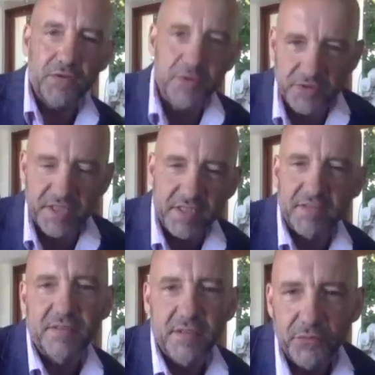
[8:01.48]
of
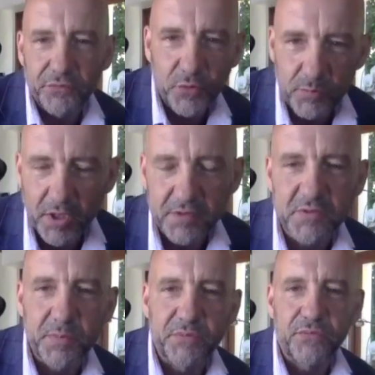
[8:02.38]
this a few months
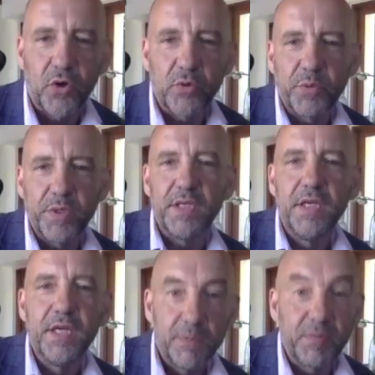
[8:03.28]
before the
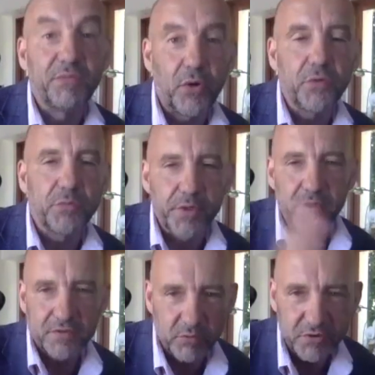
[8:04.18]

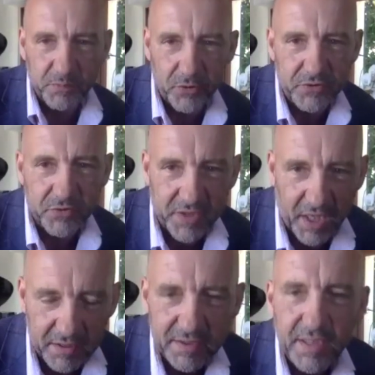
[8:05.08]
rehearsal was supposed to
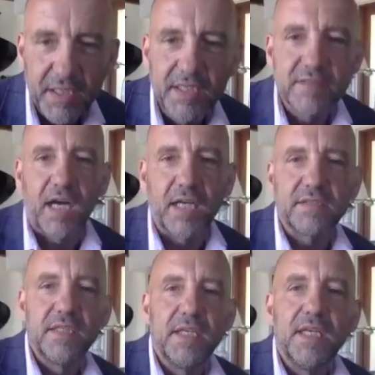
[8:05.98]
start.
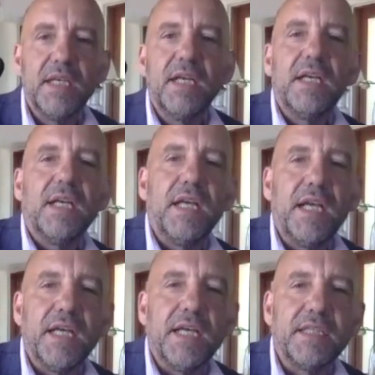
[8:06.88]

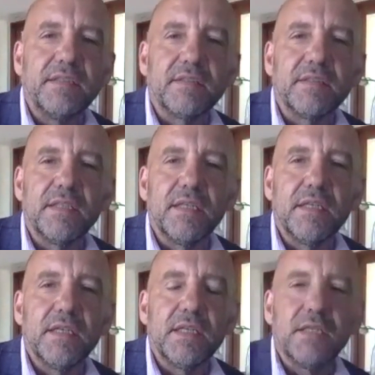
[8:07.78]
And
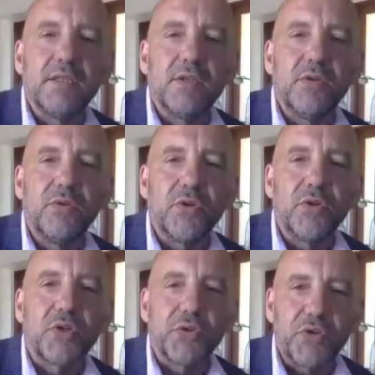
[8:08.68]
the
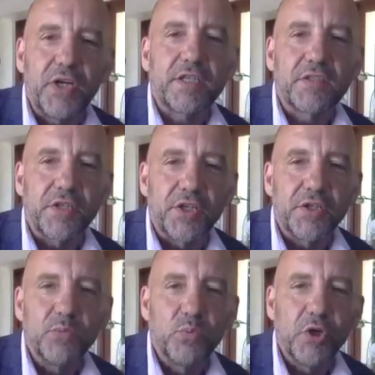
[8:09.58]

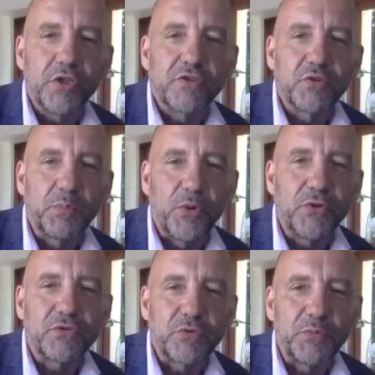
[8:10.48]
conductor was
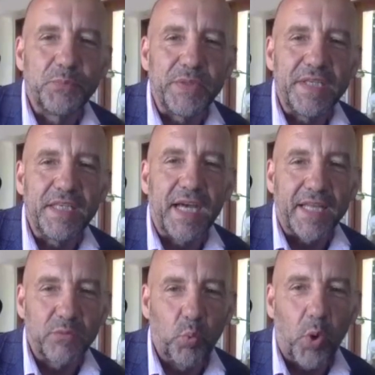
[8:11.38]
supposed to be, at
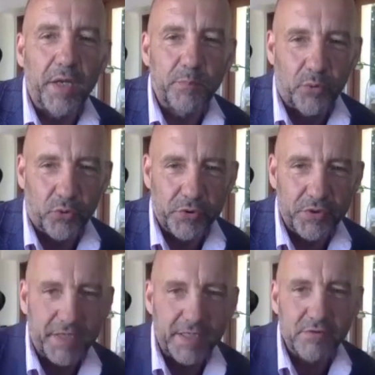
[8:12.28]
one point,
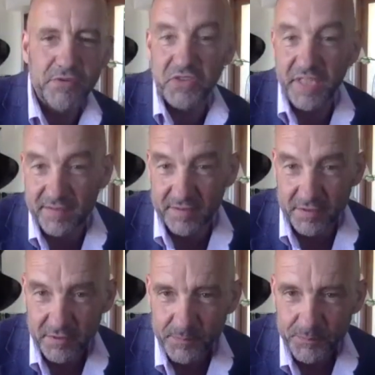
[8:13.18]
Anders Nielsen,